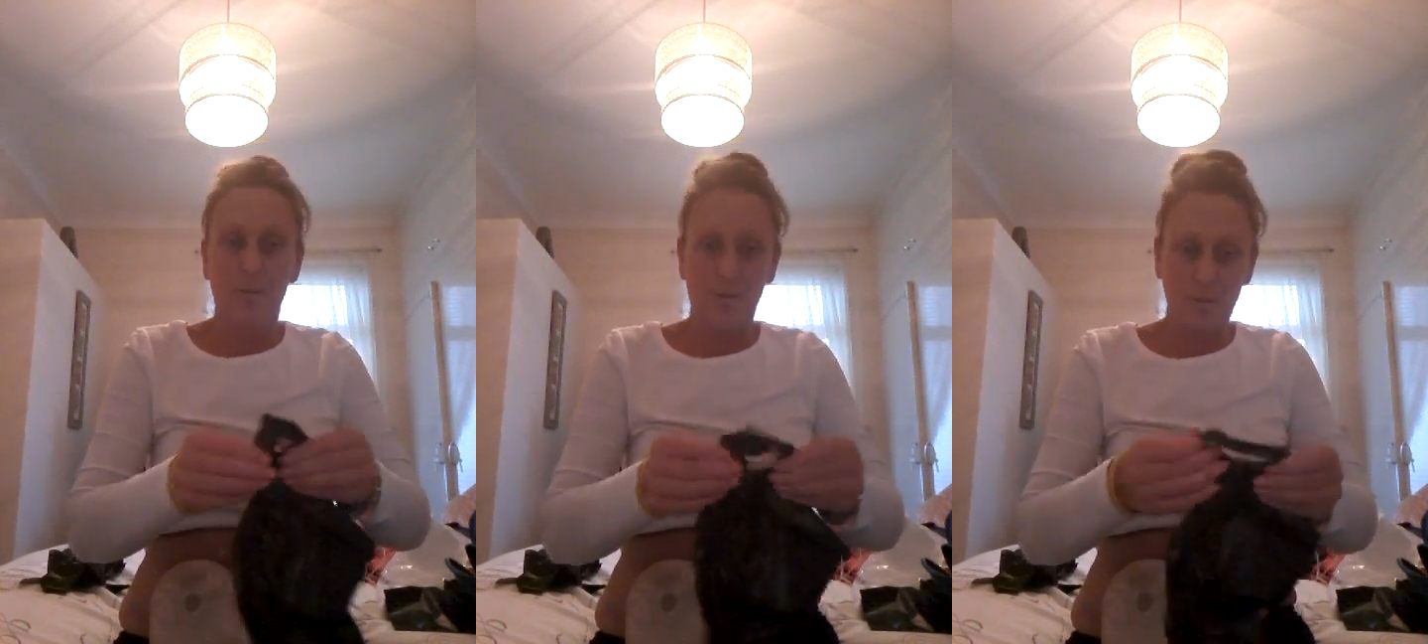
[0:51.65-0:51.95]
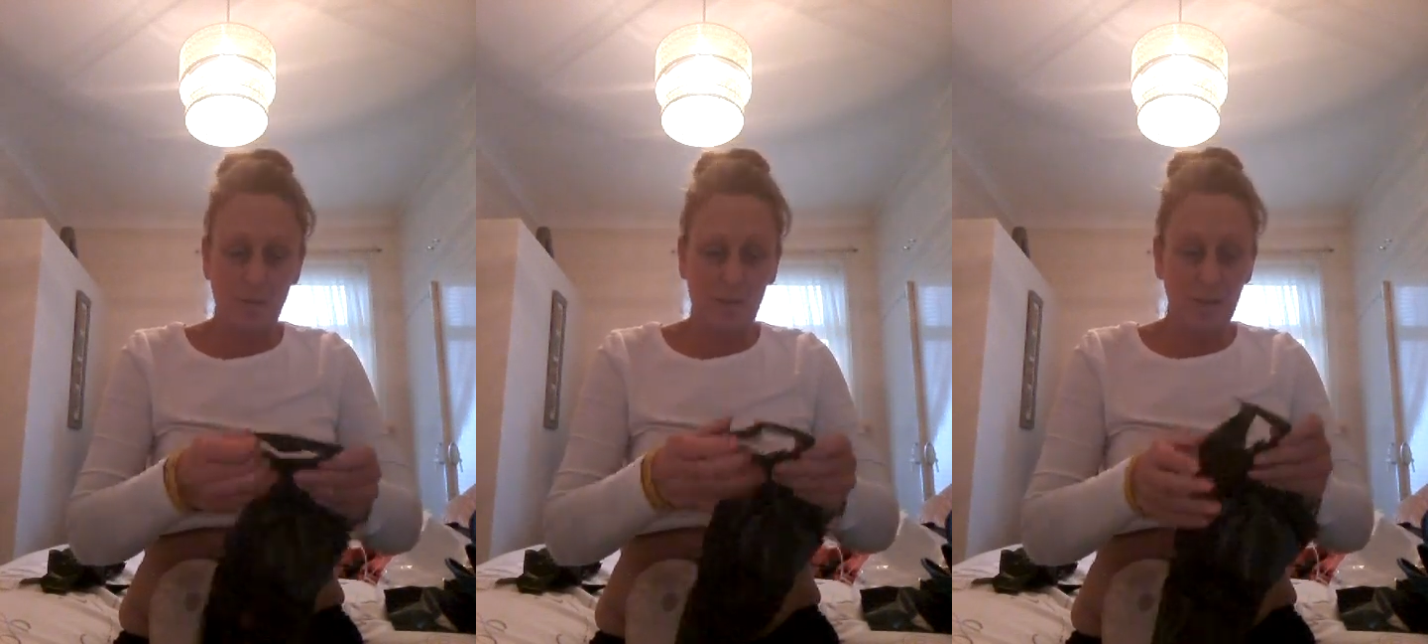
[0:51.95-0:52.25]

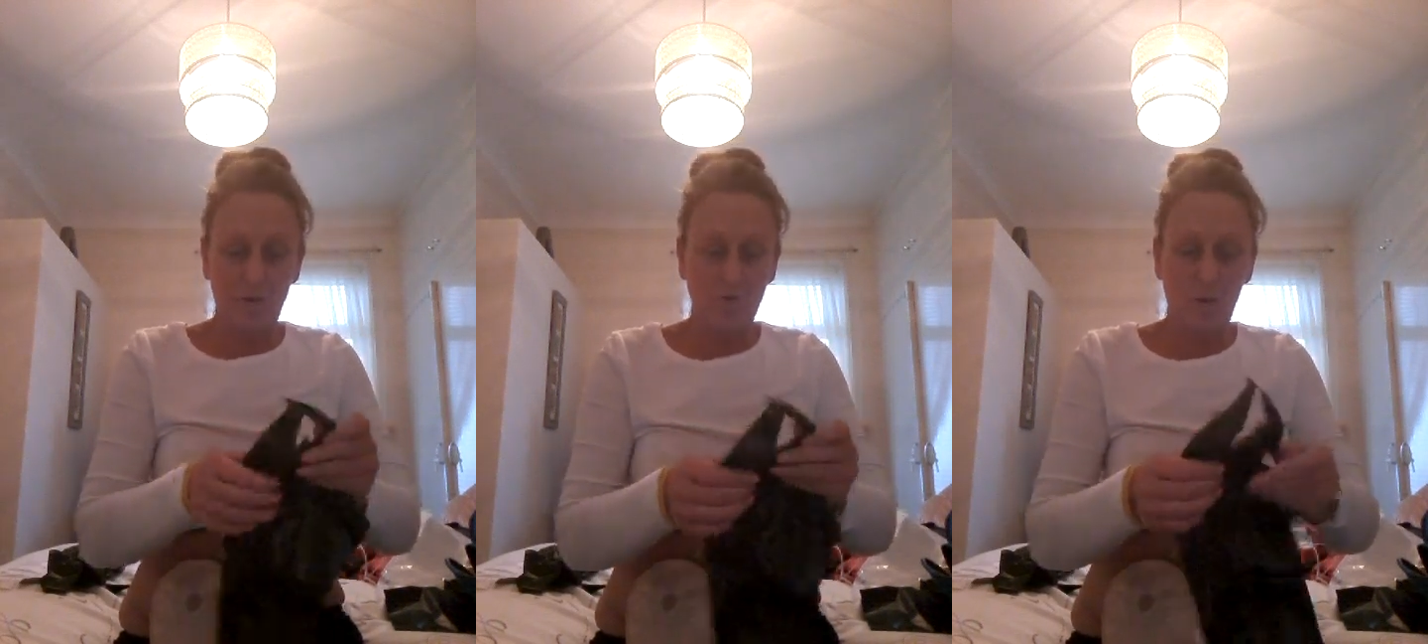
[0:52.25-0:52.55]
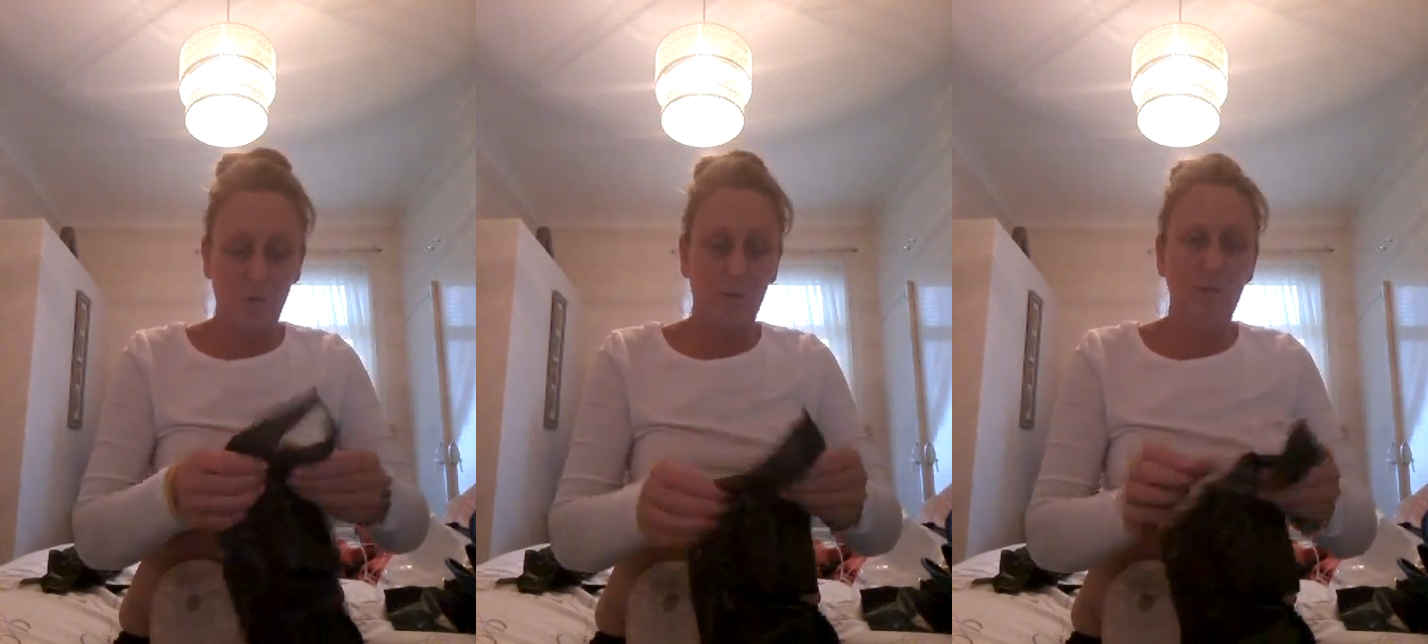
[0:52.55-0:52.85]
doing things
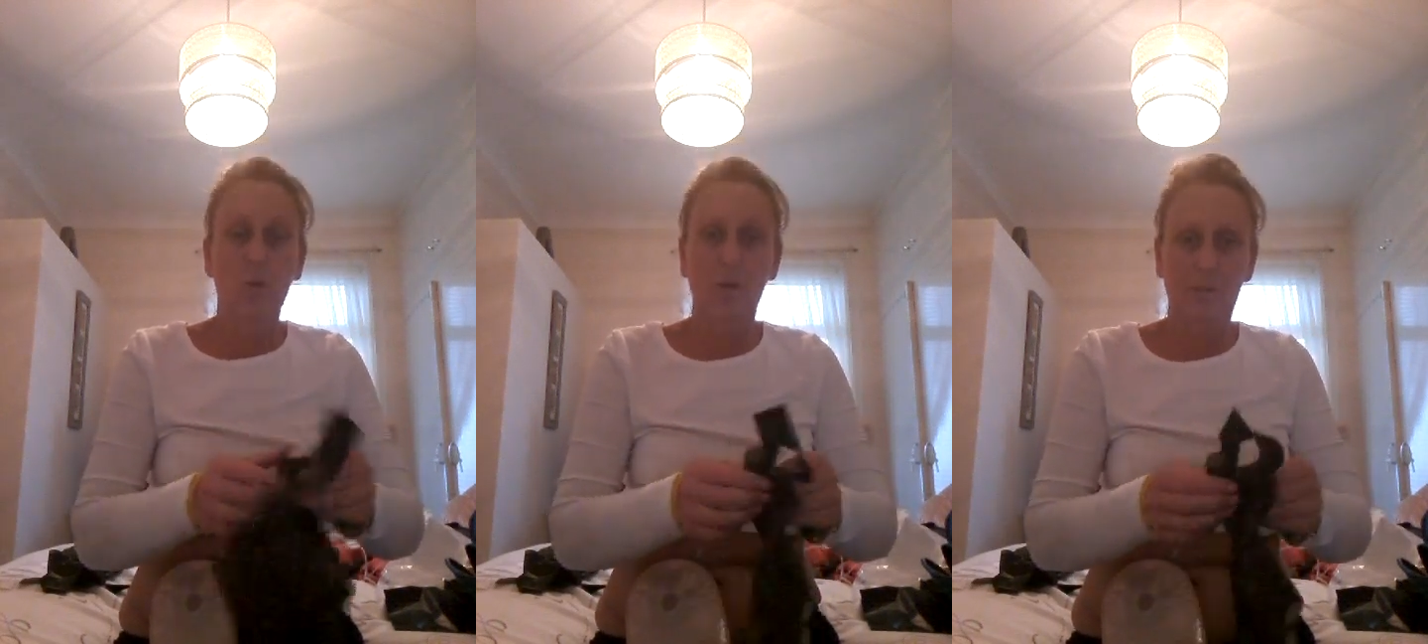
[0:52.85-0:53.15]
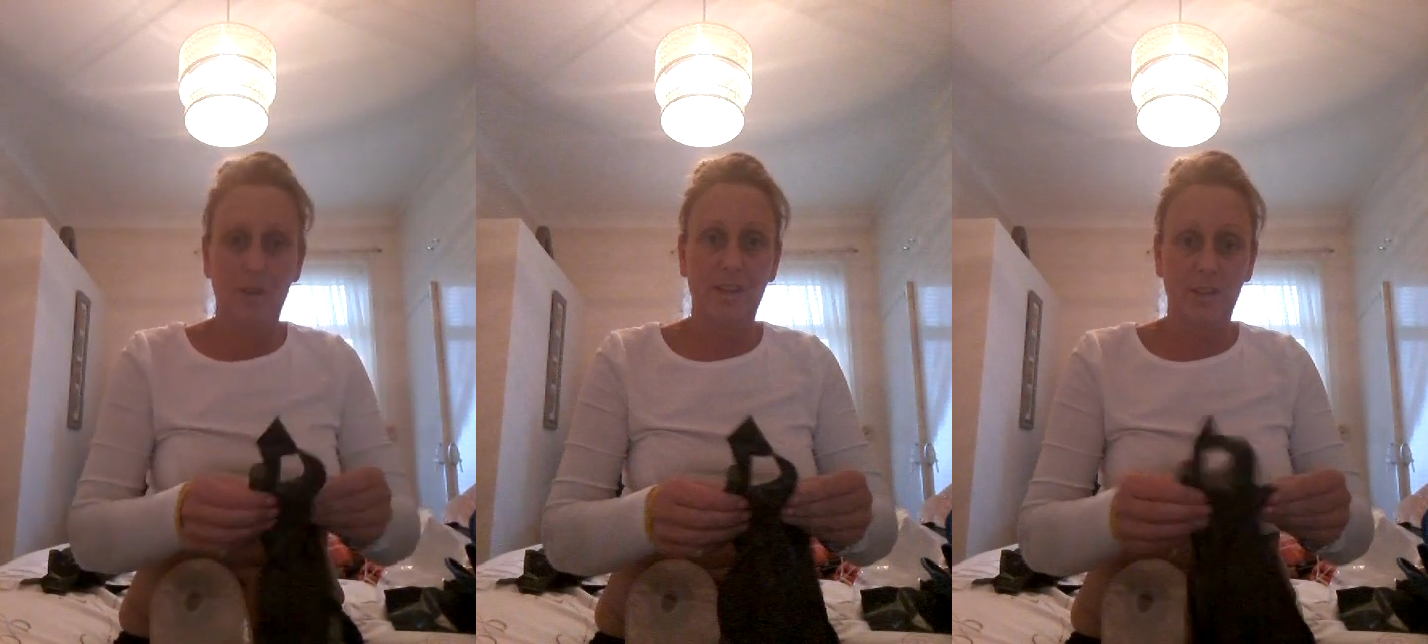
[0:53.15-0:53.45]
wrong, but
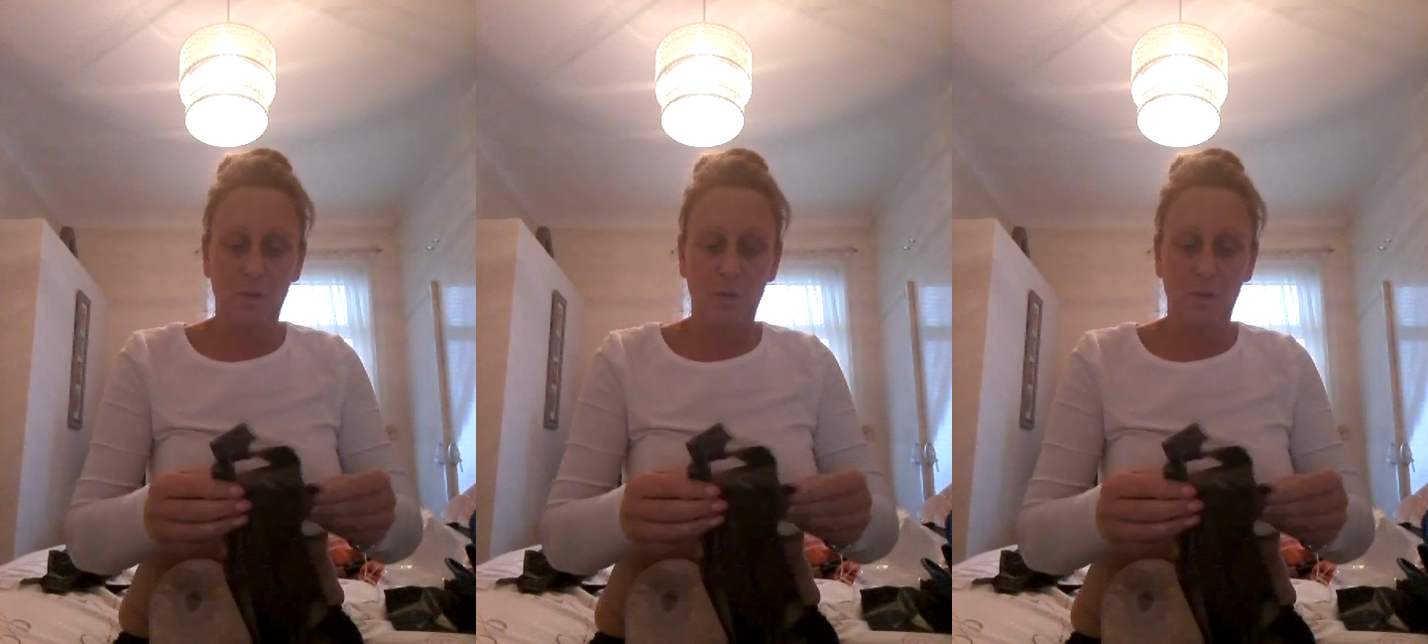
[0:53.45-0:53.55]
hopefully this